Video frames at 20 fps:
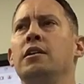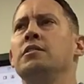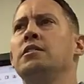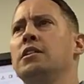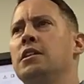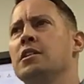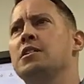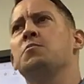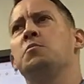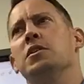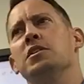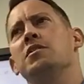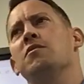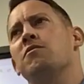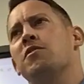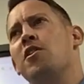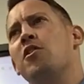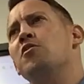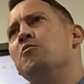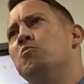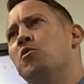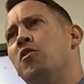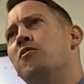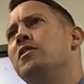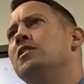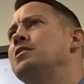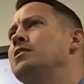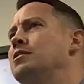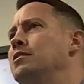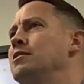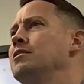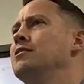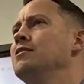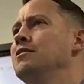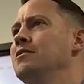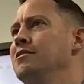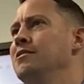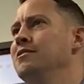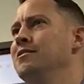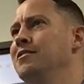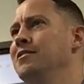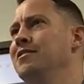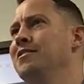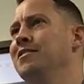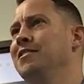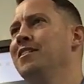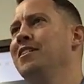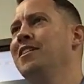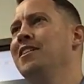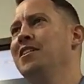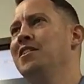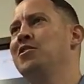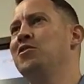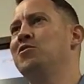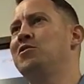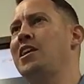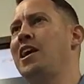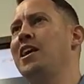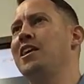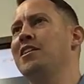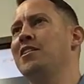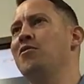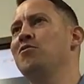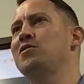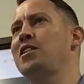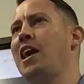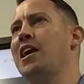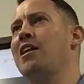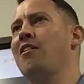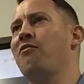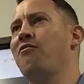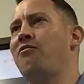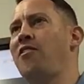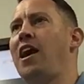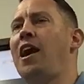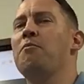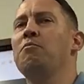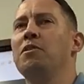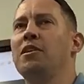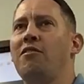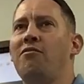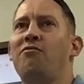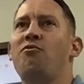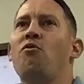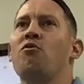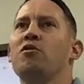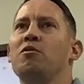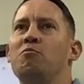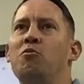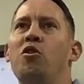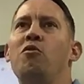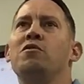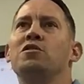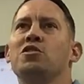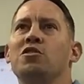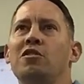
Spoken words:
is it expensive to go to the movies? You take a family of 4 to the movies,